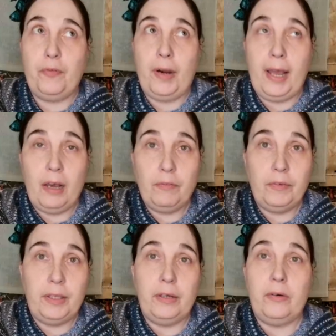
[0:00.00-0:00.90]
for half
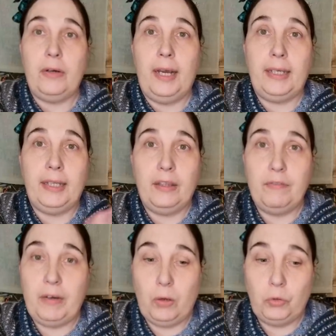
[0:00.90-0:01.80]
a year, I get the
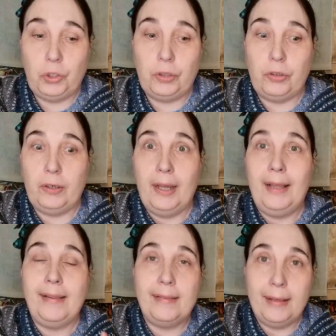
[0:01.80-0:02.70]
voucher,
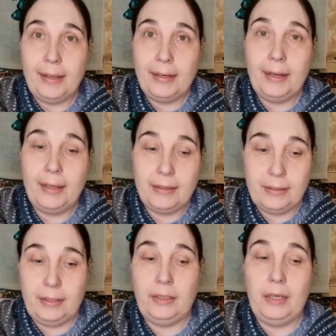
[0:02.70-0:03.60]
then I
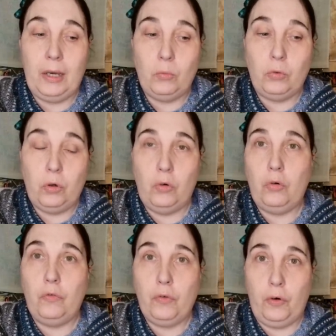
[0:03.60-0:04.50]
think I will
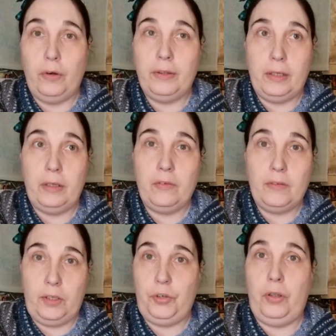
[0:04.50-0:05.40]
go for the
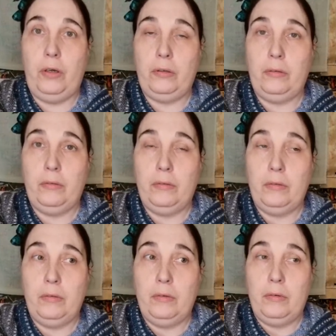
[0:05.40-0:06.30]
Stitch Along.
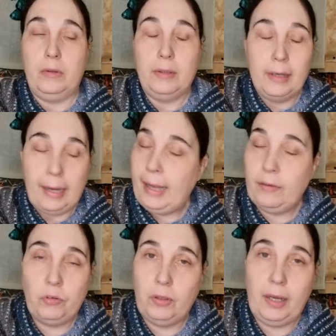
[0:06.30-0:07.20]
I
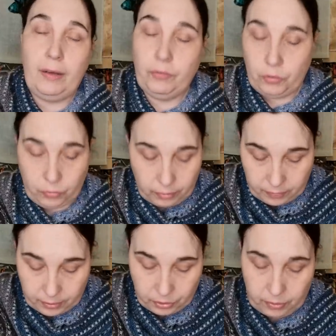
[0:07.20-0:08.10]
have to, I have to do the
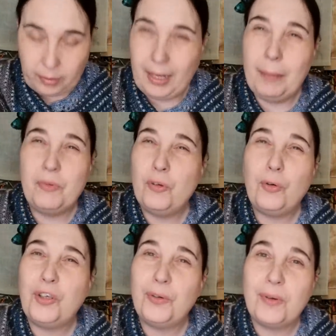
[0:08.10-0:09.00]
Stitch Along. I'm so
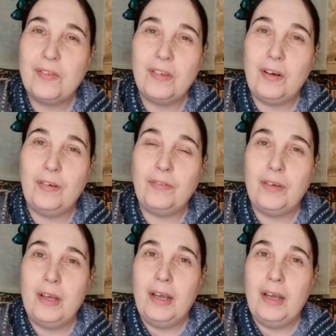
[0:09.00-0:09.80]
curious of